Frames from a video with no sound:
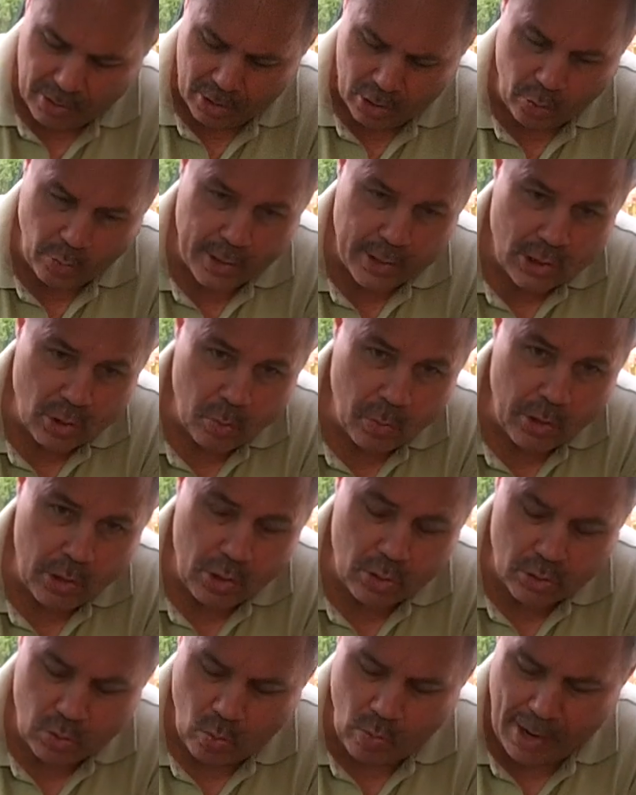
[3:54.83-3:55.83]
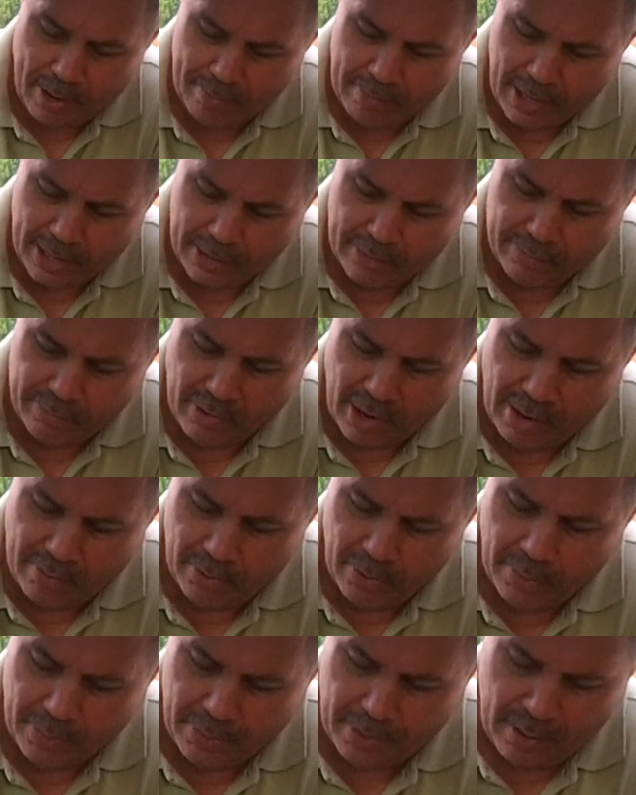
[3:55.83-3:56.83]
The reason we use a white
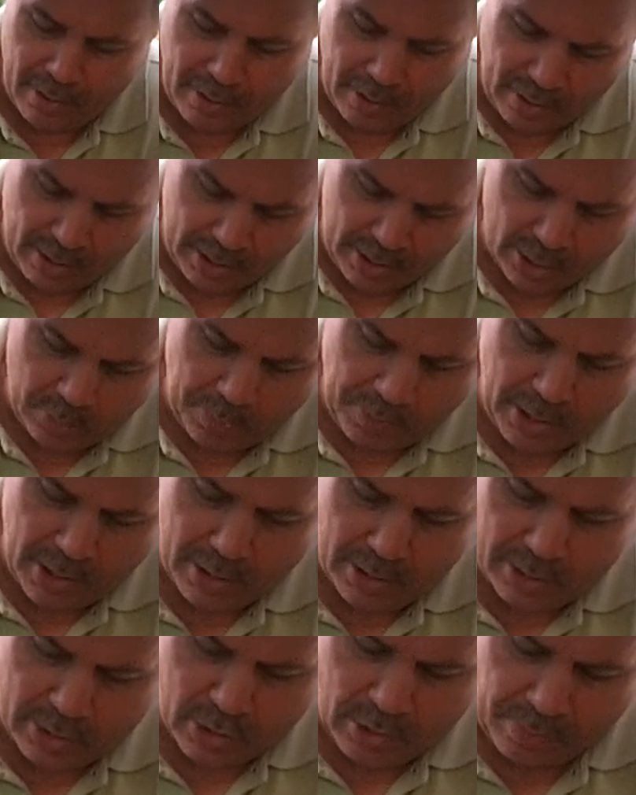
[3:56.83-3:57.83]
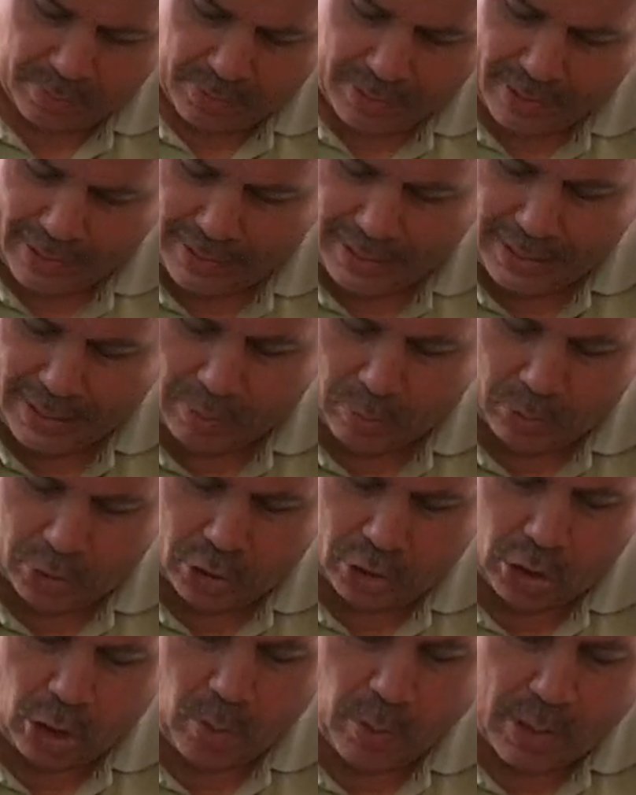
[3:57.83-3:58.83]
microfiber is because it will
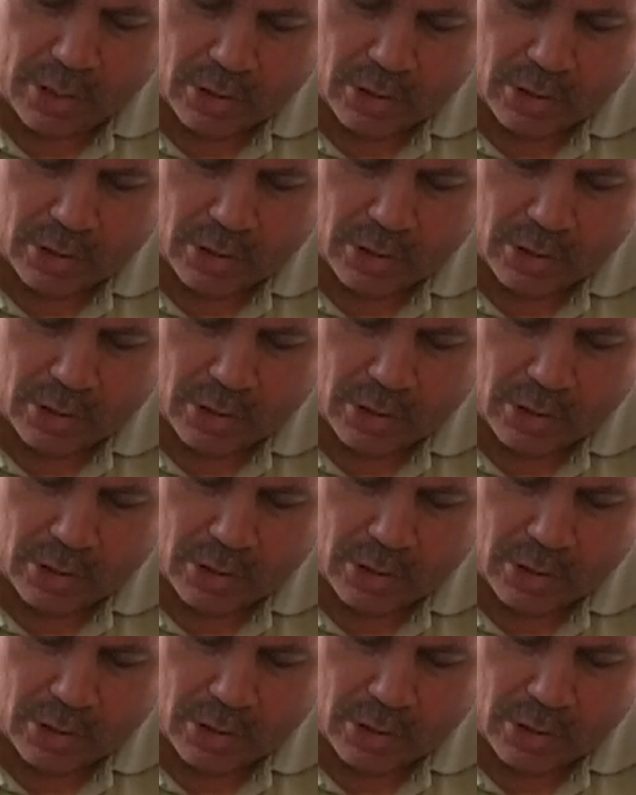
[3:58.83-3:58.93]
show